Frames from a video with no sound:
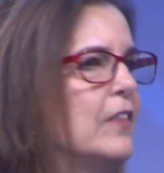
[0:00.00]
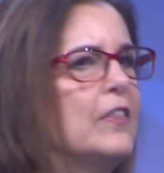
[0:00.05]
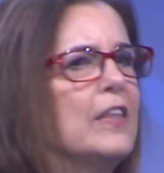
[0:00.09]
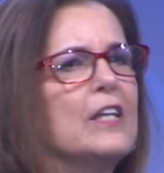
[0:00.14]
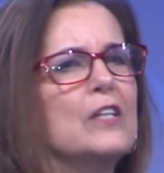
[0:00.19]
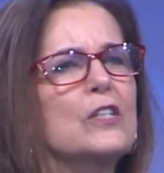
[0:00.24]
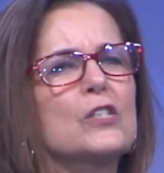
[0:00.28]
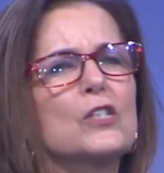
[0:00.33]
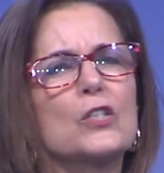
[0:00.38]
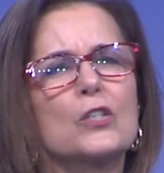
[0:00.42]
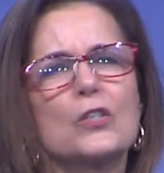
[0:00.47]

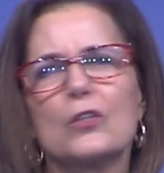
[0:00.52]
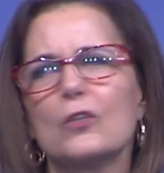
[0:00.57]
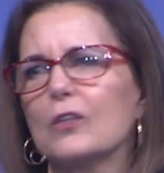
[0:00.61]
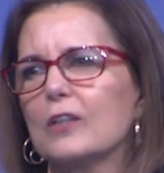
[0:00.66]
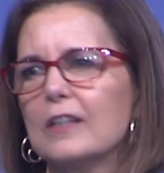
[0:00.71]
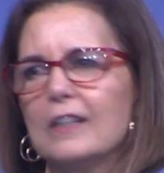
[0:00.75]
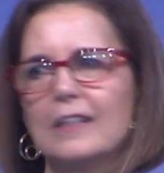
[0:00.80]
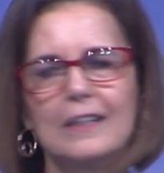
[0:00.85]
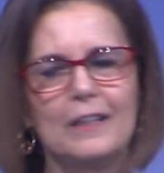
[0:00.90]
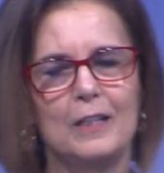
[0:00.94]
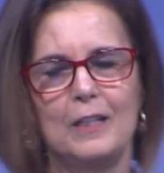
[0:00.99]
They
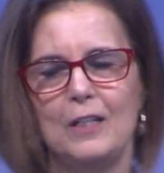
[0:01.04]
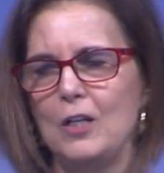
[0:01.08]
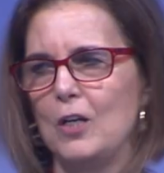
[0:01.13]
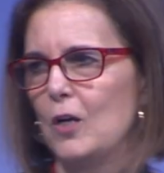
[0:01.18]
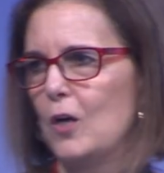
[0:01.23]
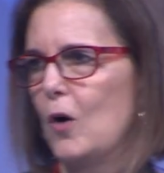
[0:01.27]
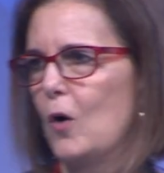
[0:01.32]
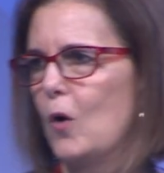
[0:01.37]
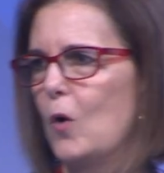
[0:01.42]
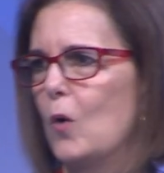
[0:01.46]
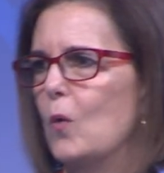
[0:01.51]
certainly
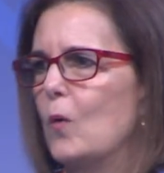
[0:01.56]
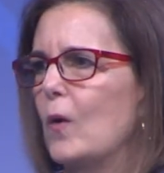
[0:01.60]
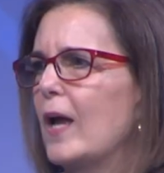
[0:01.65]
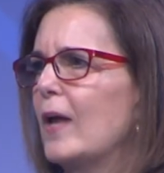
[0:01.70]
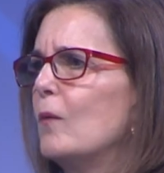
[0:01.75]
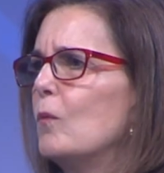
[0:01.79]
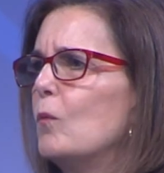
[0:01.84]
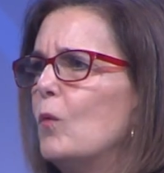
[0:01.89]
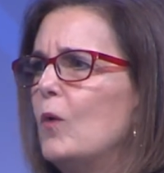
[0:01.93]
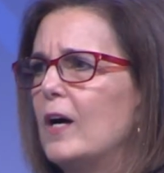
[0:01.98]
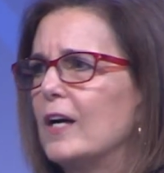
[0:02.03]
know
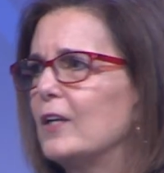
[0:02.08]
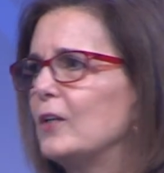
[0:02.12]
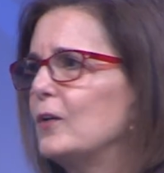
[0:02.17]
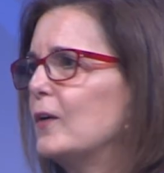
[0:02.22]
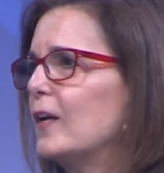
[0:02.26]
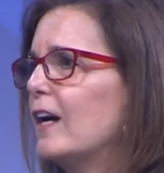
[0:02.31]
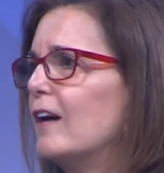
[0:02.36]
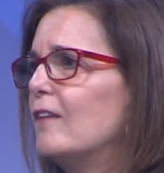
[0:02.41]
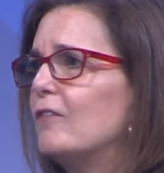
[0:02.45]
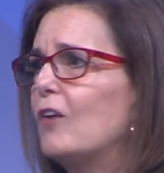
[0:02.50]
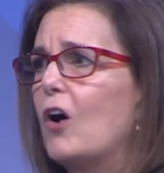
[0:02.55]
and want you
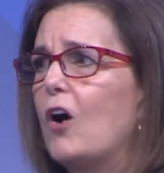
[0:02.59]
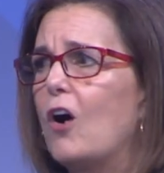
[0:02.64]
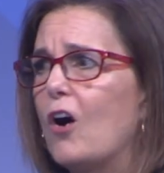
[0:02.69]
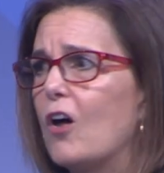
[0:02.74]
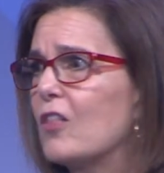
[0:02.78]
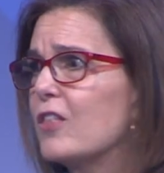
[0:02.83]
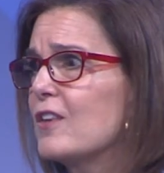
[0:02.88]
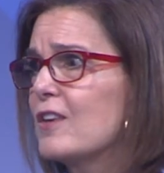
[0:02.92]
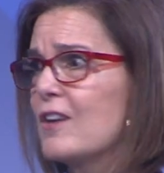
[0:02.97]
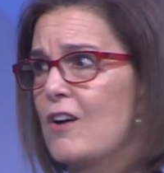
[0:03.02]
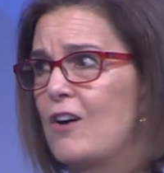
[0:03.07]
to have
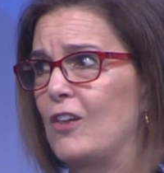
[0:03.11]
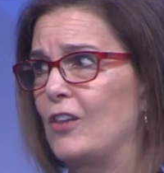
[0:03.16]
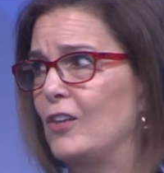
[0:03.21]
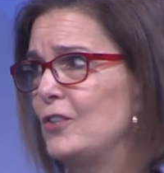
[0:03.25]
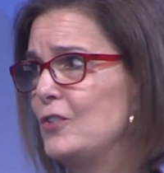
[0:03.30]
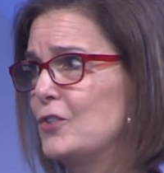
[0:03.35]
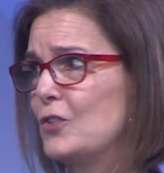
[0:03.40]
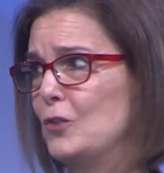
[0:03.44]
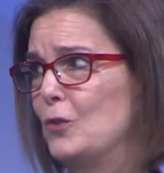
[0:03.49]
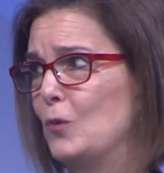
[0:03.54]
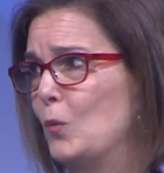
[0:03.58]
all the
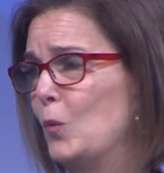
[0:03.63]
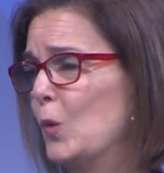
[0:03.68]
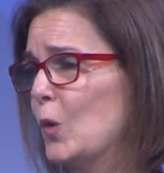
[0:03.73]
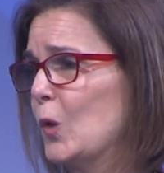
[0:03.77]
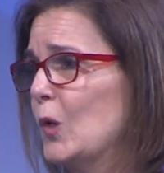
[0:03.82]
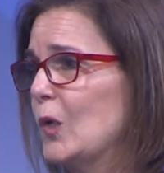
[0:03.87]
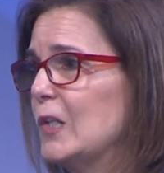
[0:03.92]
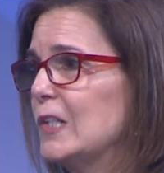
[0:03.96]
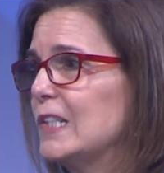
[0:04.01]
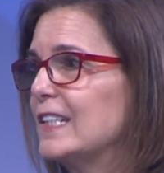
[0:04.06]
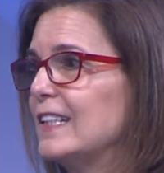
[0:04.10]
knowledge in the
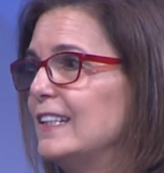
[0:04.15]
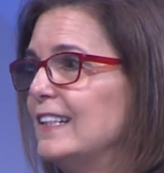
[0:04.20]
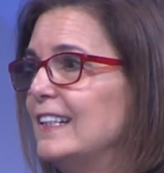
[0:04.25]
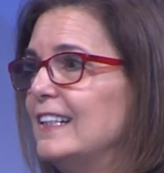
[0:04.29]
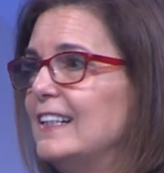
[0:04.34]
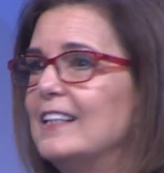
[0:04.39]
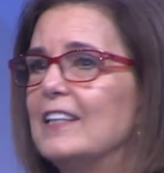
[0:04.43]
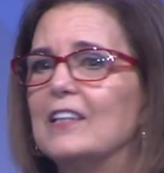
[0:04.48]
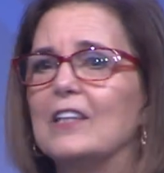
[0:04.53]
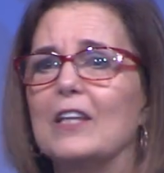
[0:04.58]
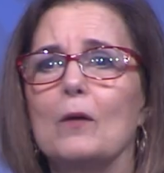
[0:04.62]
world.
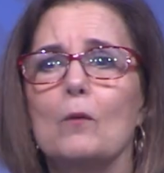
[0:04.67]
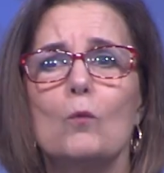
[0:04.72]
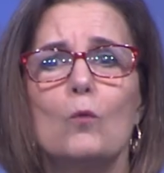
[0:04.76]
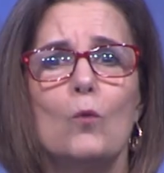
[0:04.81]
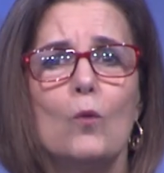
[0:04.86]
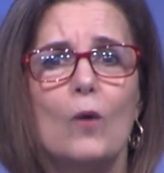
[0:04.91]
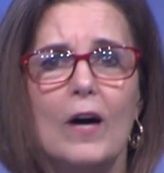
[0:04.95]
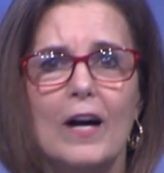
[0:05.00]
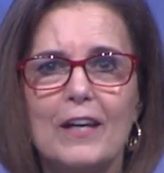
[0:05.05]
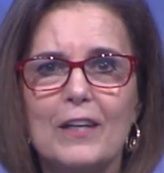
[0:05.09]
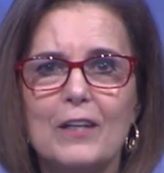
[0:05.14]
They
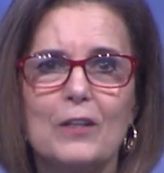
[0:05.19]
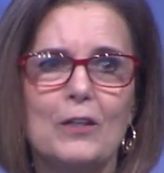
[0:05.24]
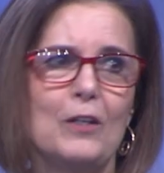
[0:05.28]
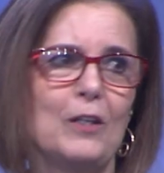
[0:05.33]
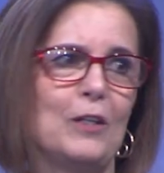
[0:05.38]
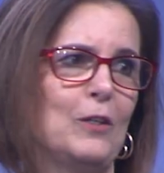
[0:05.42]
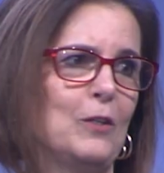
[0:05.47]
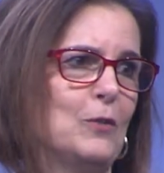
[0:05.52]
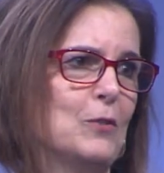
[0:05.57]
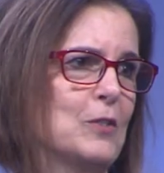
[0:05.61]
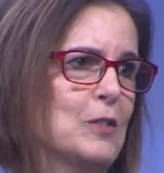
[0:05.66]
want you to
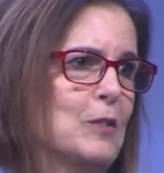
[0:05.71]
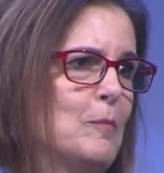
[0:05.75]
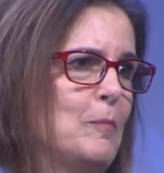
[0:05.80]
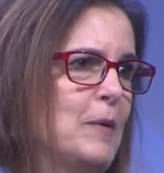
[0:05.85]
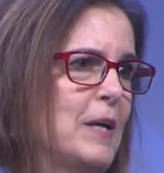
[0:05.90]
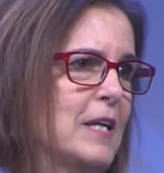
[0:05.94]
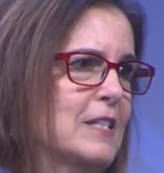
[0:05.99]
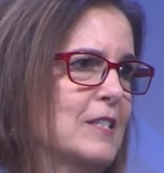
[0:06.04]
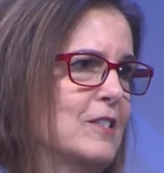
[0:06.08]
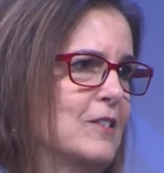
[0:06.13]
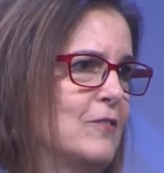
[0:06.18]
use the
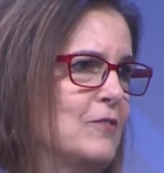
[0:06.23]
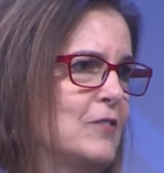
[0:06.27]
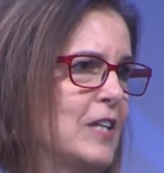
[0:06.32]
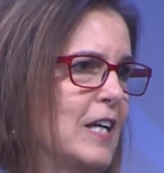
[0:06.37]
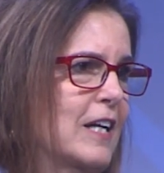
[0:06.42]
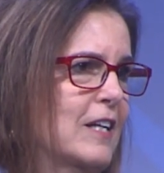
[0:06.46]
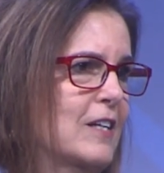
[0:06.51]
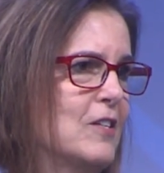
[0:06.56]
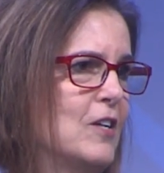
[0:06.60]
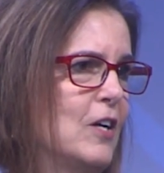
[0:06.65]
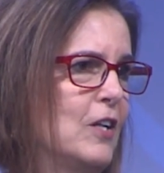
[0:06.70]
best of
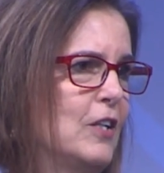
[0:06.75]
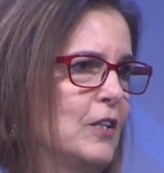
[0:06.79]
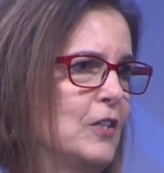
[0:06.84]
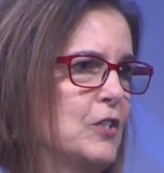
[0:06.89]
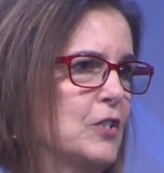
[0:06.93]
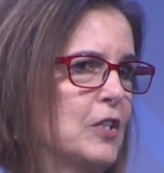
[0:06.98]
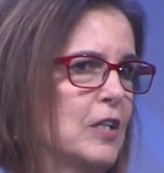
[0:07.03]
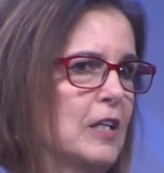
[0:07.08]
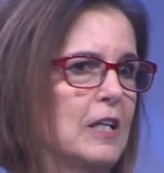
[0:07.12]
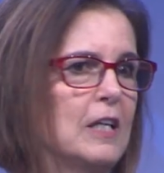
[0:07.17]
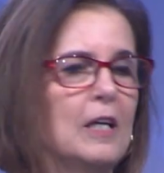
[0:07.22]

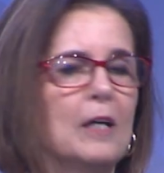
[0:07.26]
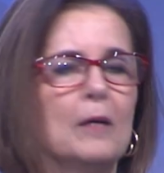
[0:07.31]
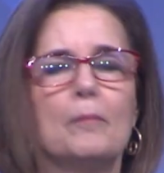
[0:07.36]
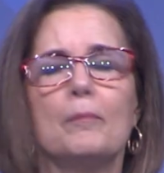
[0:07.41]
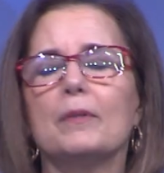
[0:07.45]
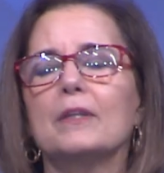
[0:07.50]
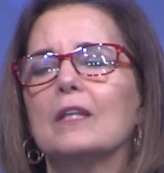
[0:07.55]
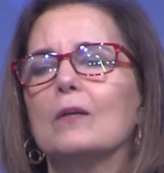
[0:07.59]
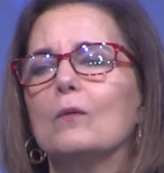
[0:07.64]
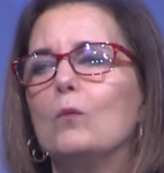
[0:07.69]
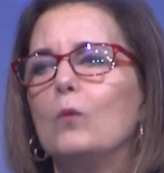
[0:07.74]
technology,
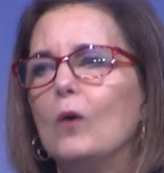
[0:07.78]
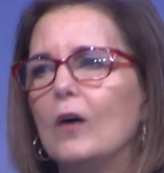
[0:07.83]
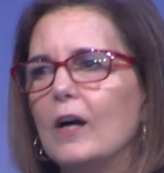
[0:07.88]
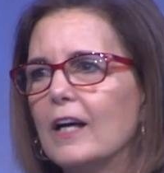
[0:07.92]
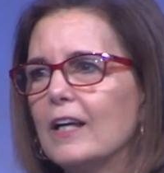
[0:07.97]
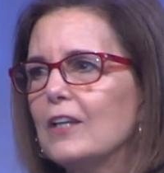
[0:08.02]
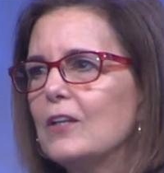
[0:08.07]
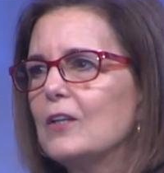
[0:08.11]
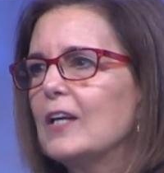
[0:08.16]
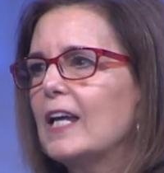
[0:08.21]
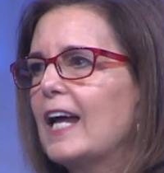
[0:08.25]
but they
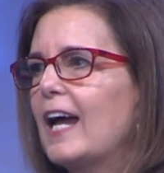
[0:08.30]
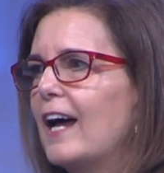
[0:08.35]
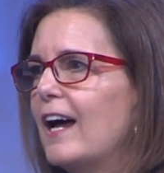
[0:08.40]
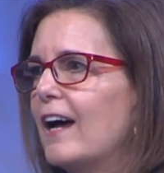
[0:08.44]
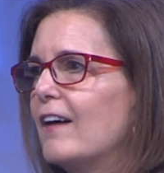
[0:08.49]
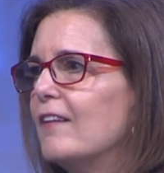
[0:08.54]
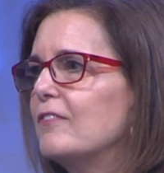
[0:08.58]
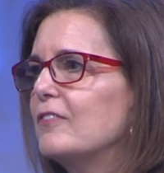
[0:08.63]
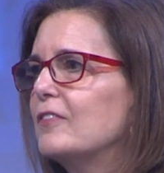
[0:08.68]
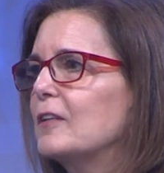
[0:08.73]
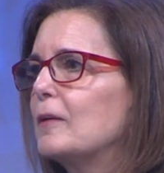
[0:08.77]
want you to
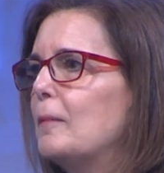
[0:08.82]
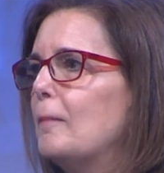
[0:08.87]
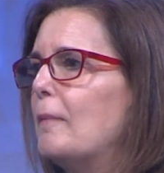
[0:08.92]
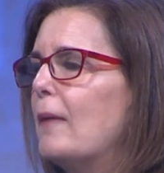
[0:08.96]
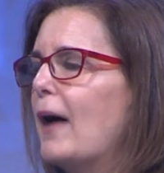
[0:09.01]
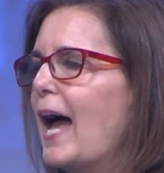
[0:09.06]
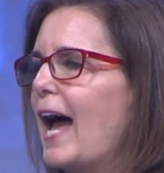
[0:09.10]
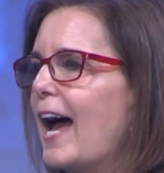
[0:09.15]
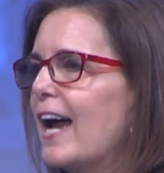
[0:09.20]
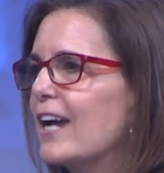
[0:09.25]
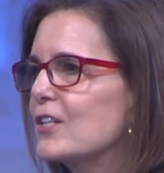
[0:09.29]
have
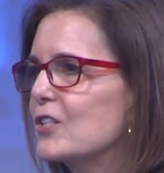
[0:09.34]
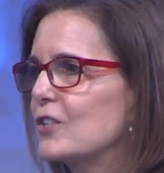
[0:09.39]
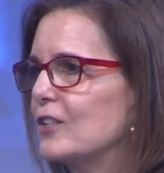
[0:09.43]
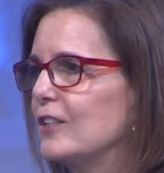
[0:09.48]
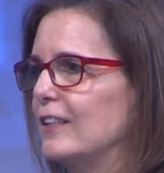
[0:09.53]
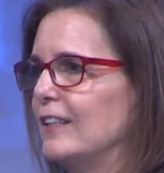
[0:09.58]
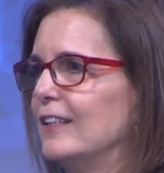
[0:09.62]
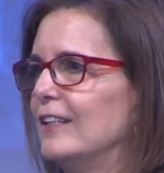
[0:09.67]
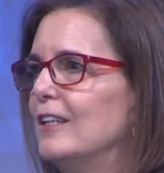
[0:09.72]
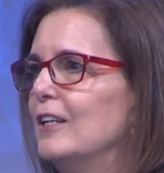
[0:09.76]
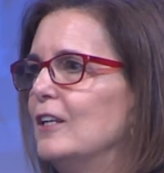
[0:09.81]

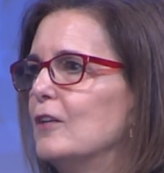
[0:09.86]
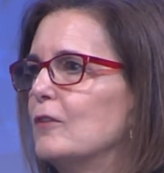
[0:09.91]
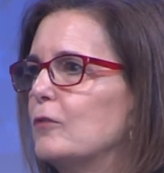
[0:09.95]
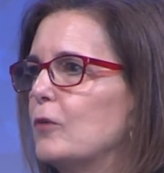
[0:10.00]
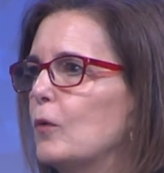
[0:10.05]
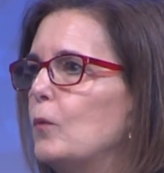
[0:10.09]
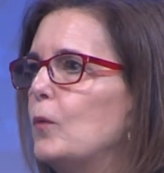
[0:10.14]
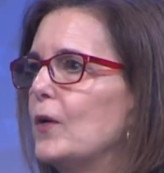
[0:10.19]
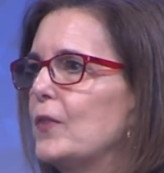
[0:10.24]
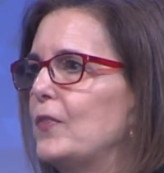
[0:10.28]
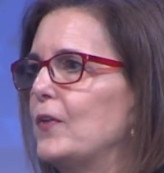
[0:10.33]
compassion
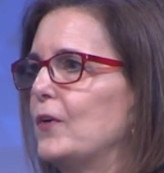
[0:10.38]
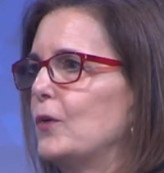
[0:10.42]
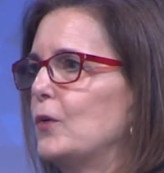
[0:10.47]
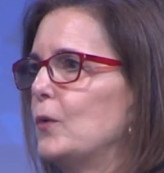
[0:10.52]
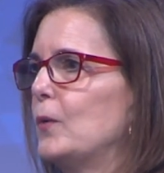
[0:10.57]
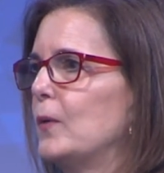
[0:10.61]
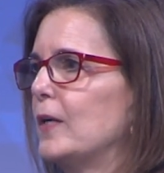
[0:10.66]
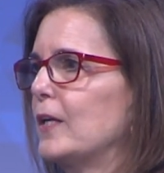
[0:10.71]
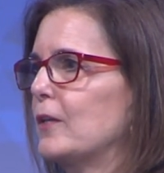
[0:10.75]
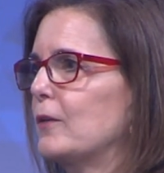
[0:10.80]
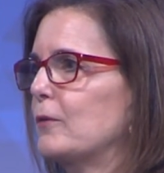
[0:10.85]
for what they're
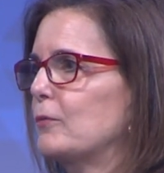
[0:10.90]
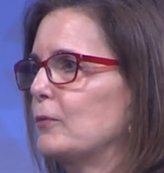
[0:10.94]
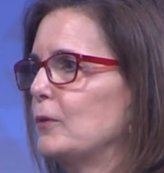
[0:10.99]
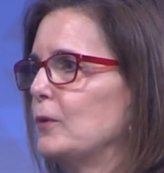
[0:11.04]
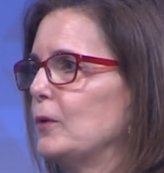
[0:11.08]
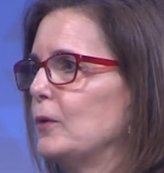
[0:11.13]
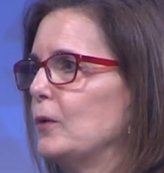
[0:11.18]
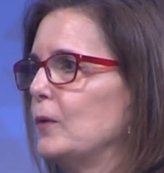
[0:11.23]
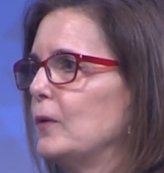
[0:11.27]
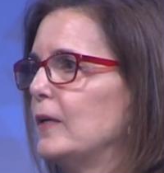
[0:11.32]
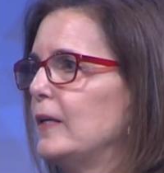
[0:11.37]
going
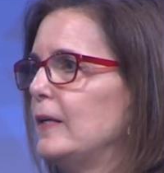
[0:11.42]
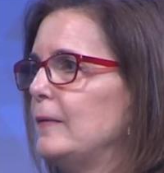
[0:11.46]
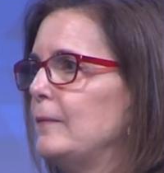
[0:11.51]
through.